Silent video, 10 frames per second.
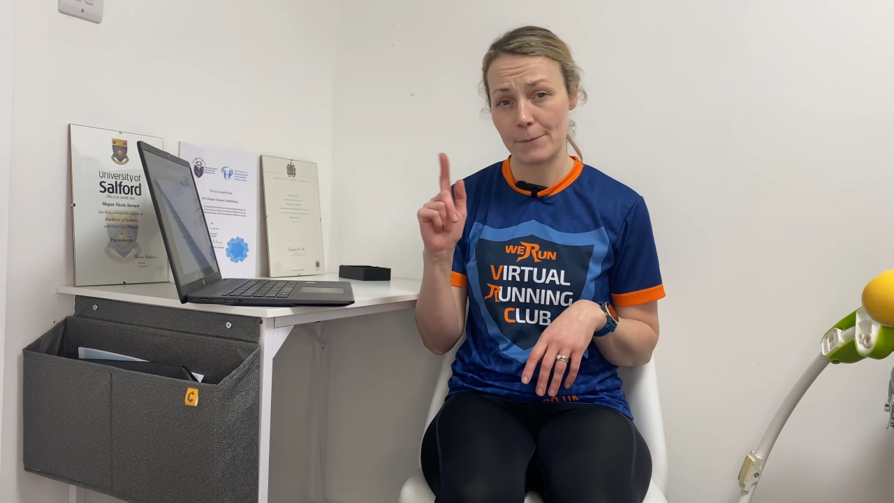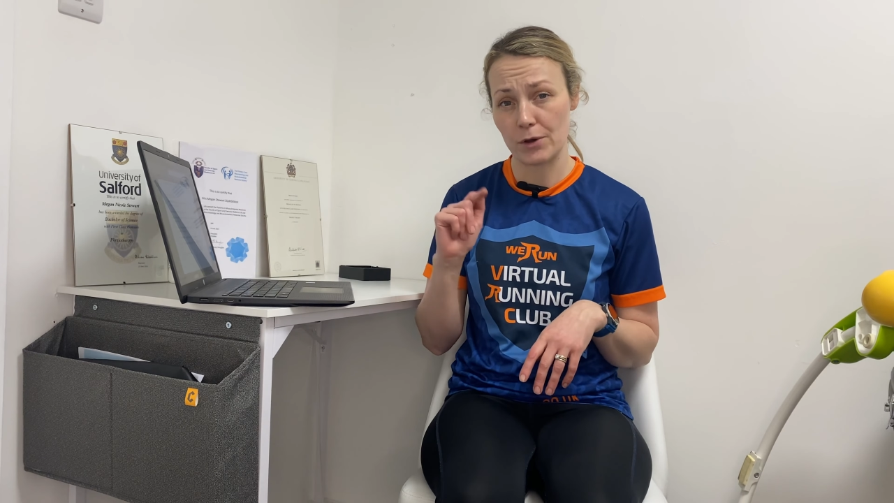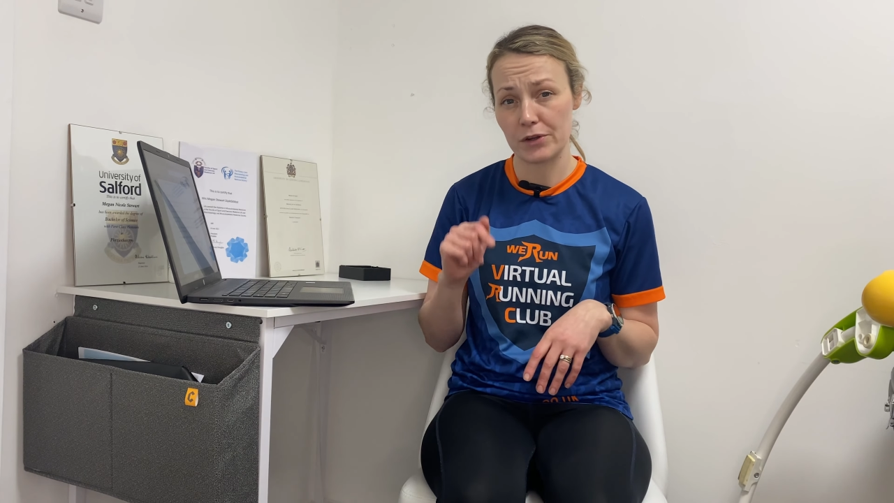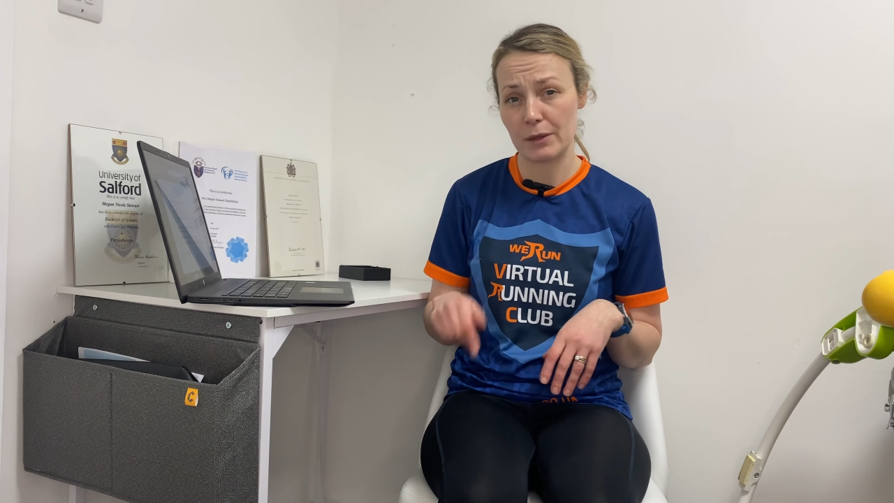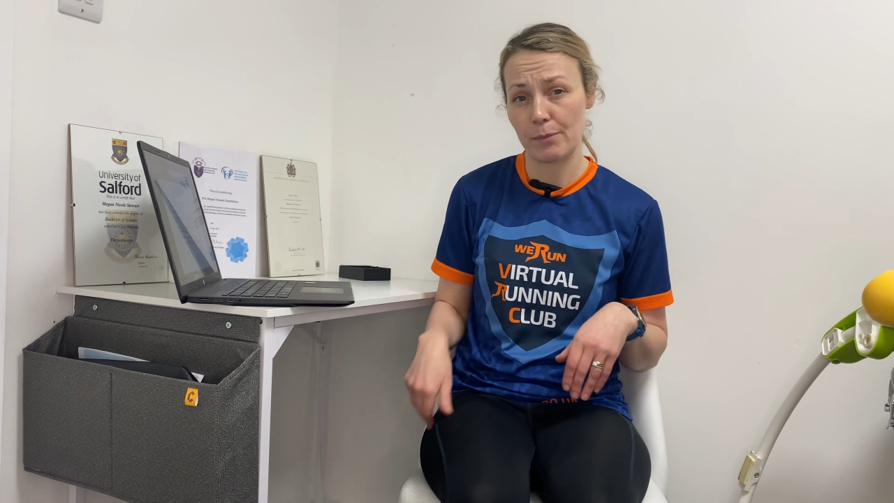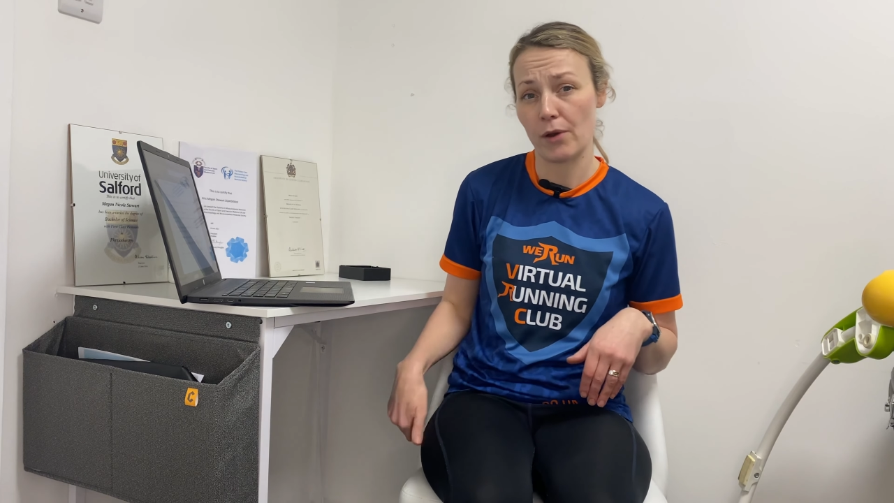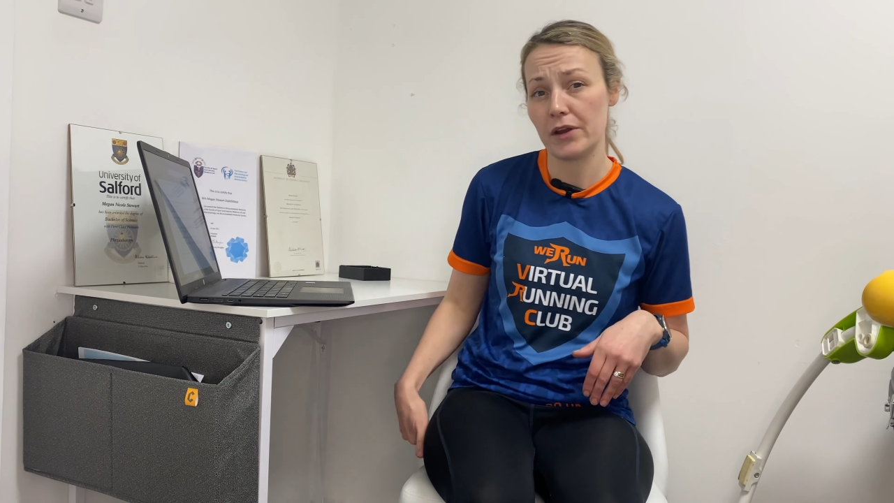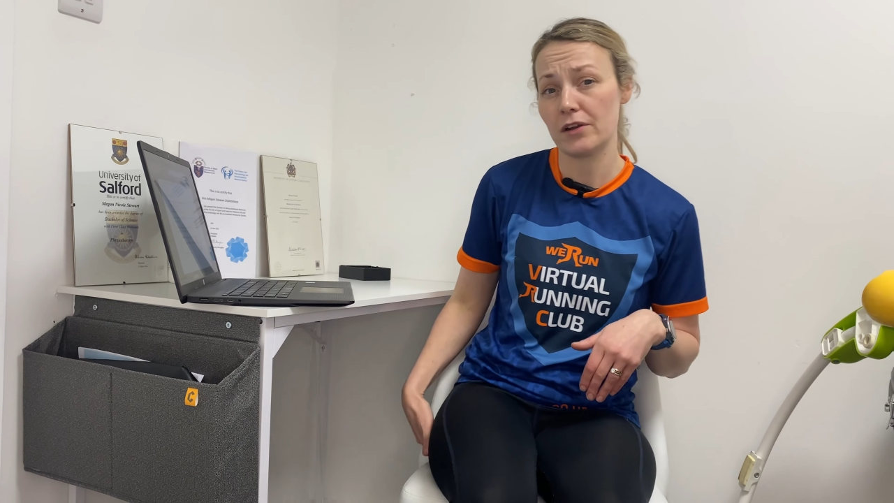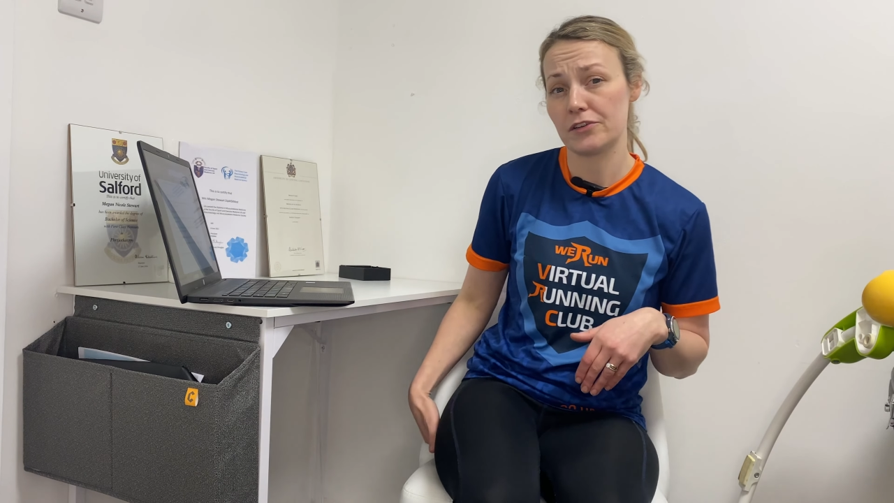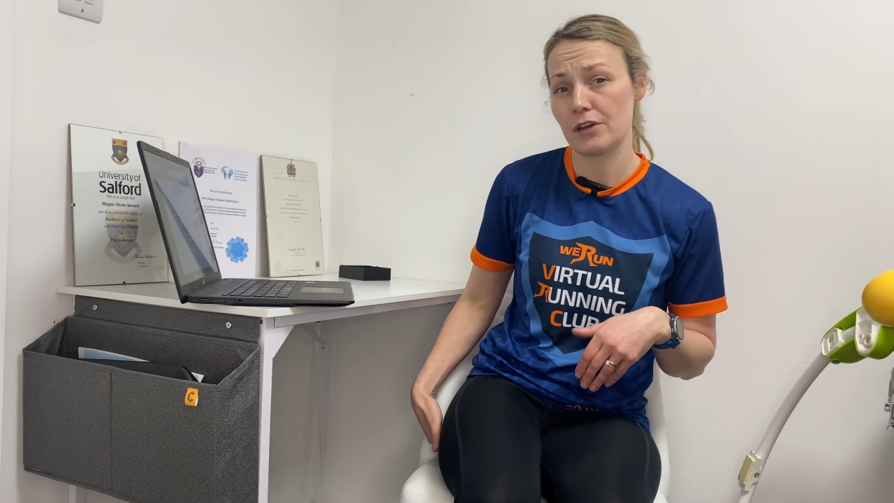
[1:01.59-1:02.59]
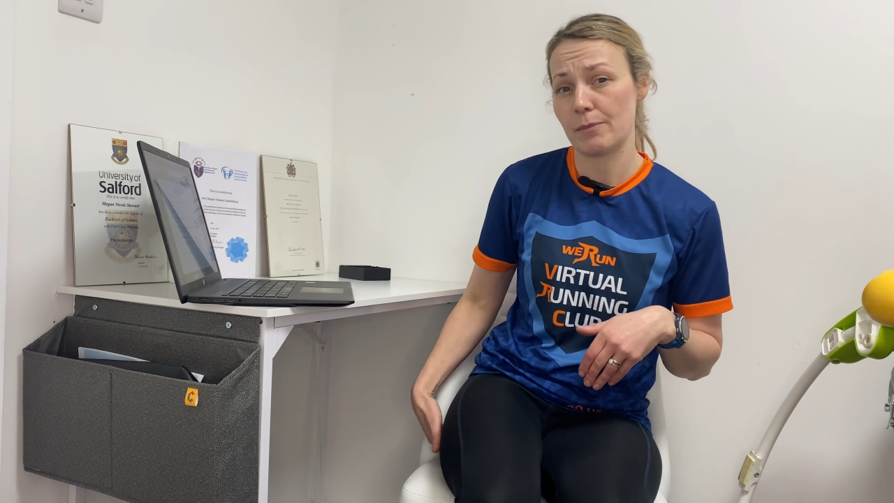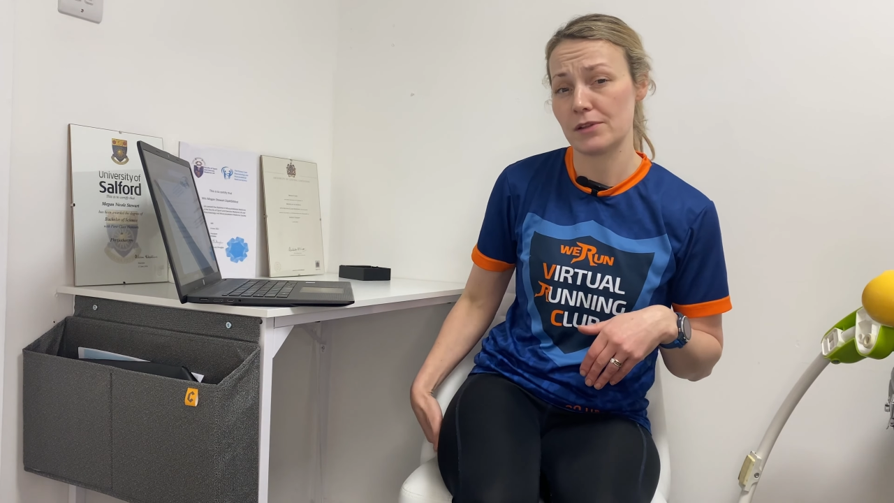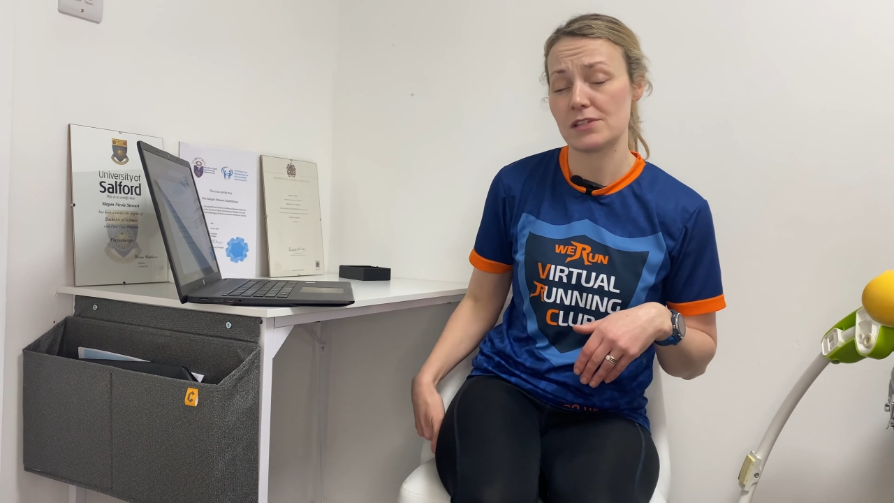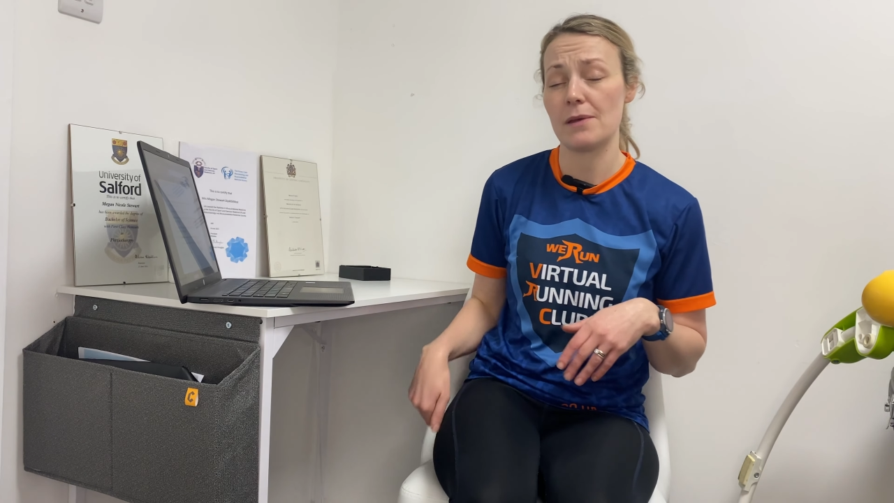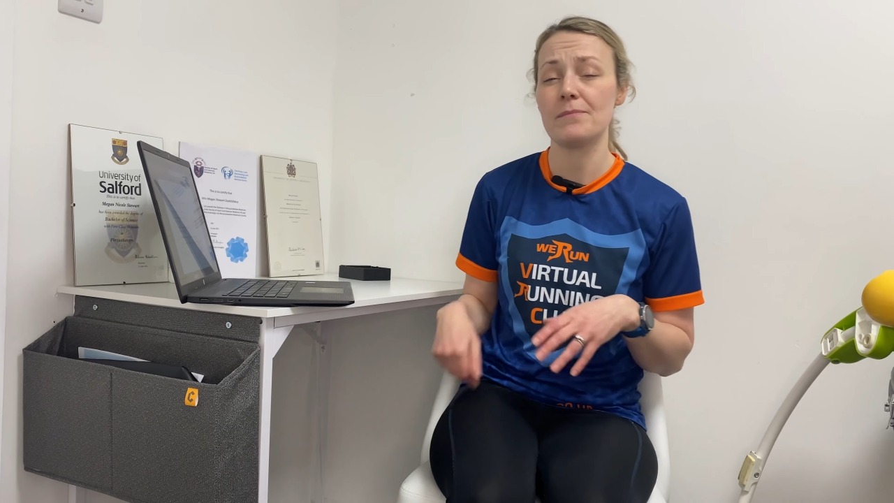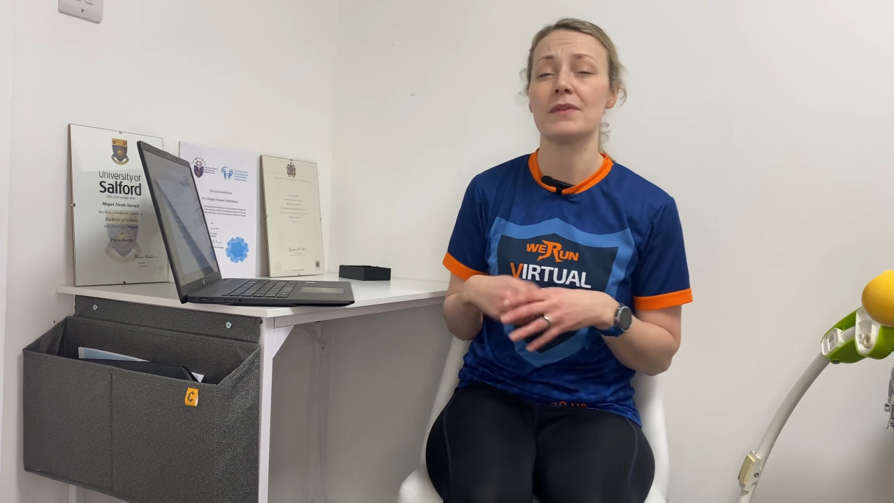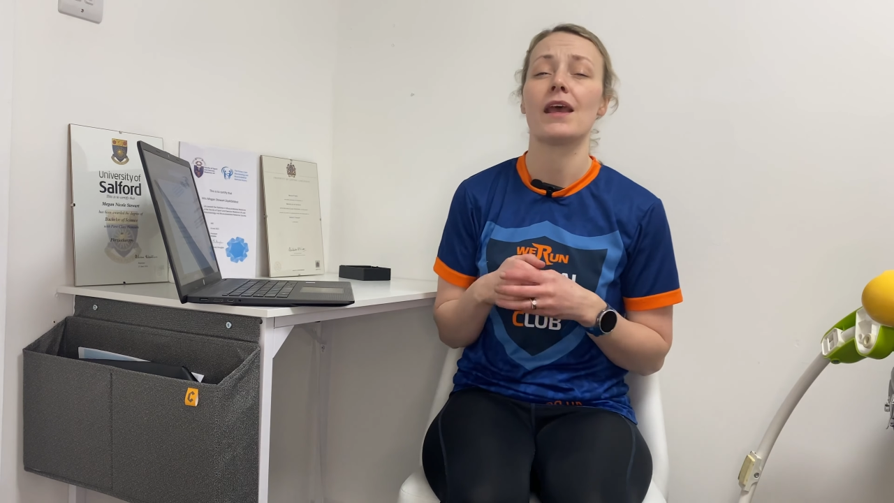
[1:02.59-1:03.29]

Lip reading: bony point on your bottom.